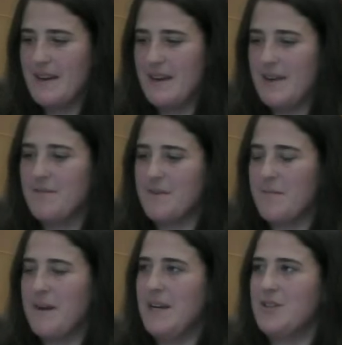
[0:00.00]

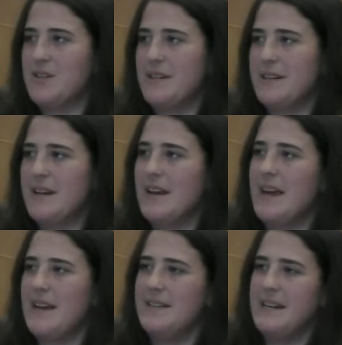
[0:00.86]
information
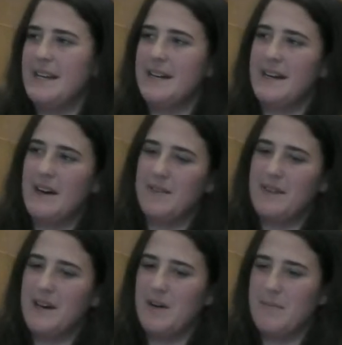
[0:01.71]
and data out
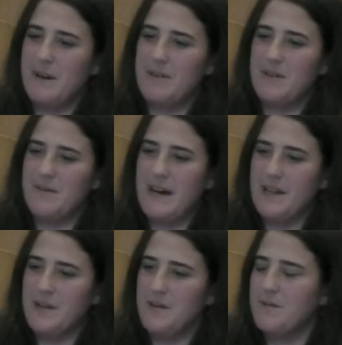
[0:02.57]
there about the
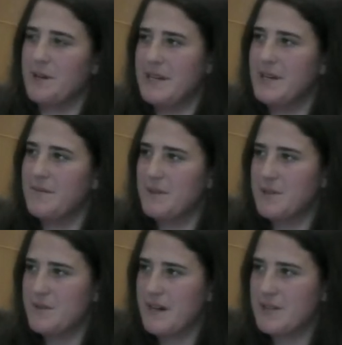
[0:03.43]
value of green
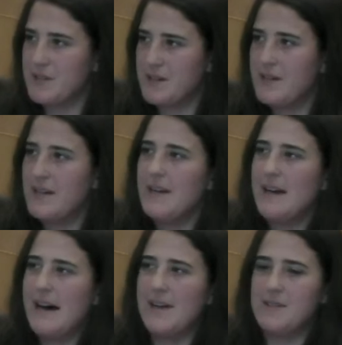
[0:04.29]
infrastructure.
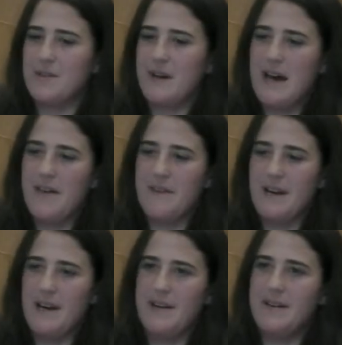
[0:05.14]
So
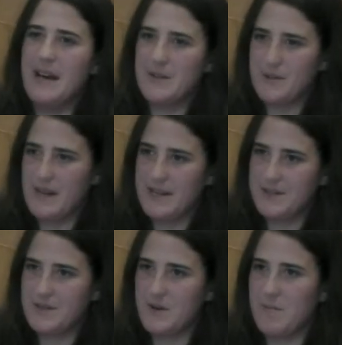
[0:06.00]
having
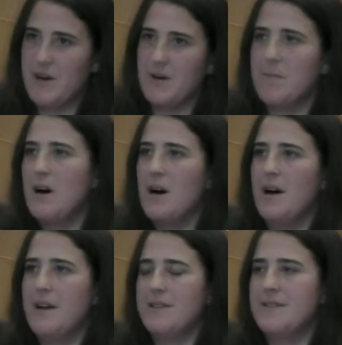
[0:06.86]
naturalized stormwater
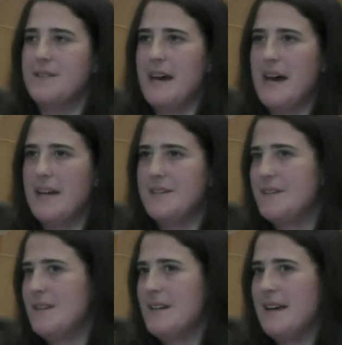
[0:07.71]
ponds that
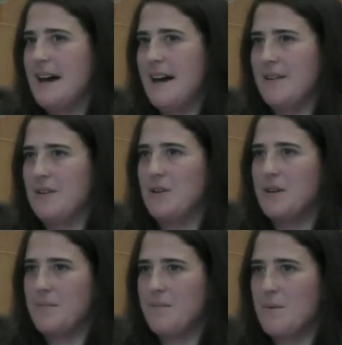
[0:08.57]

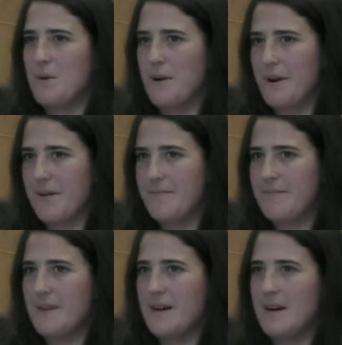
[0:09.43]
look more,
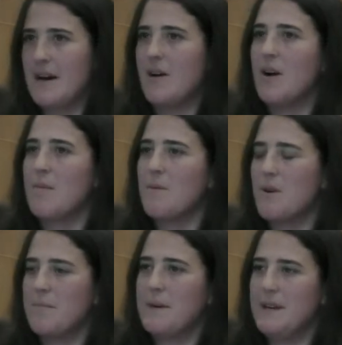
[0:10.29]
are
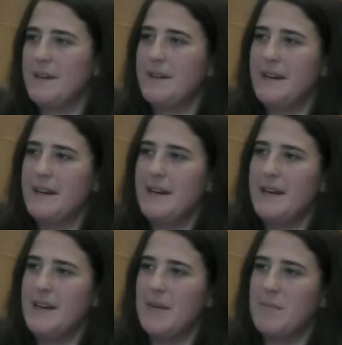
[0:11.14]
more appealing
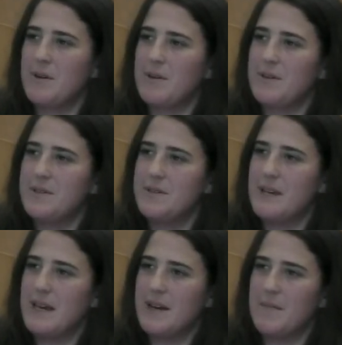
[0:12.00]
in neighborhoods
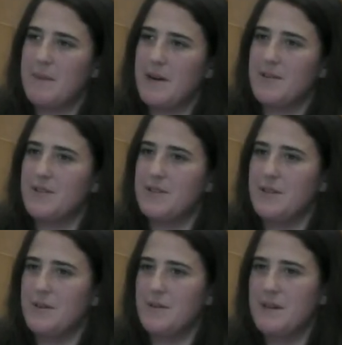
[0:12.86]
compared
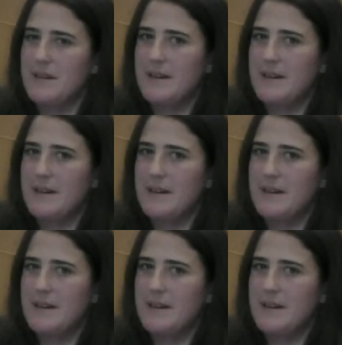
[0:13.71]
to